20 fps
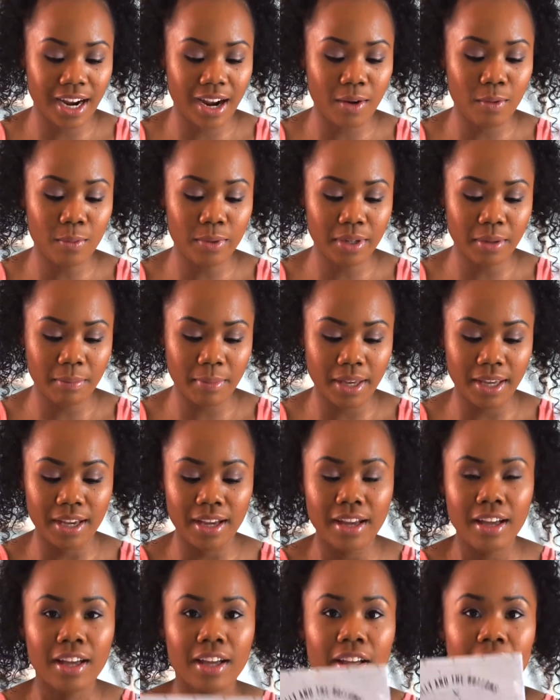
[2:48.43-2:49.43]
I want to make
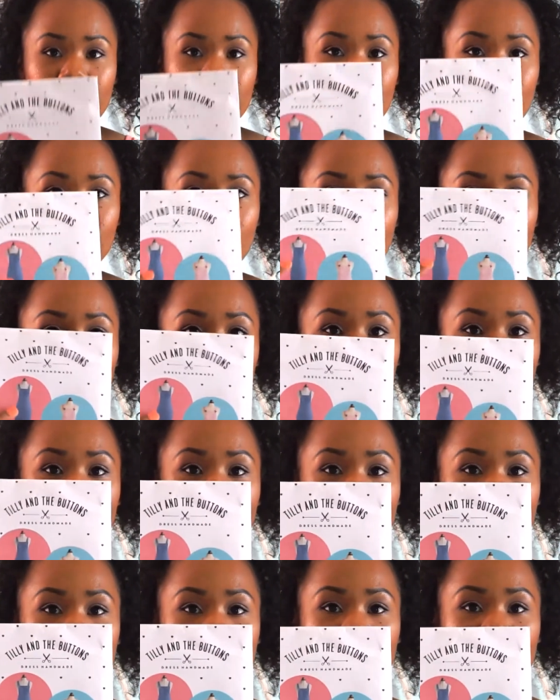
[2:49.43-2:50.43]
the longer
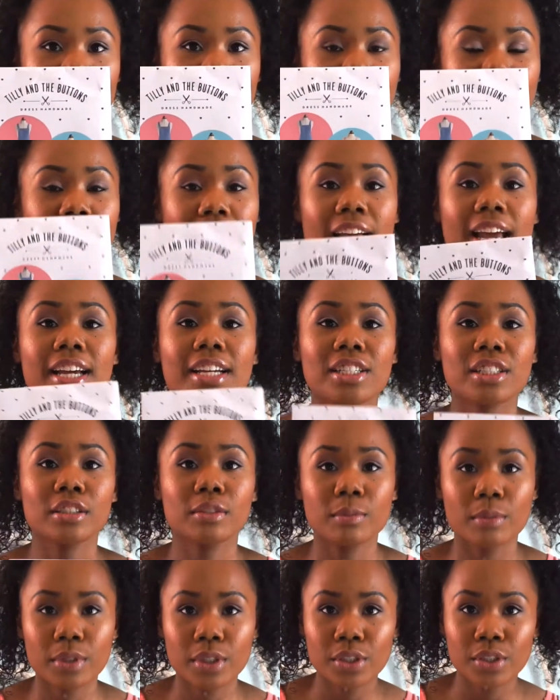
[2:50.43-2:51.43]
version, and I actually
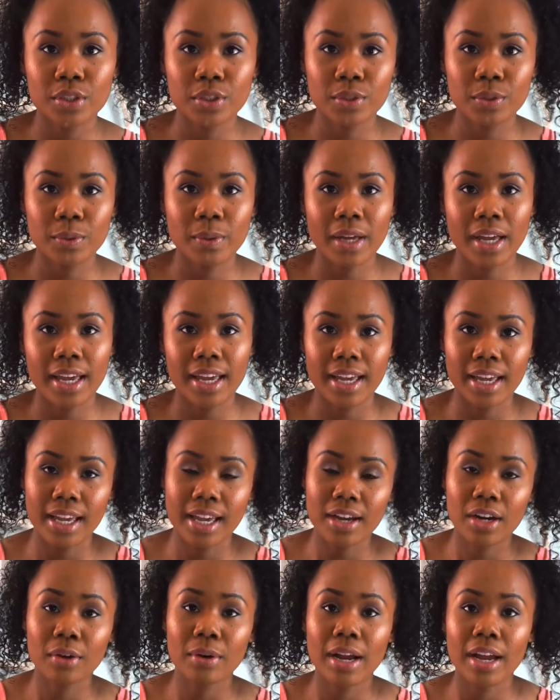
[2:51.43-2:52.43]
want to do a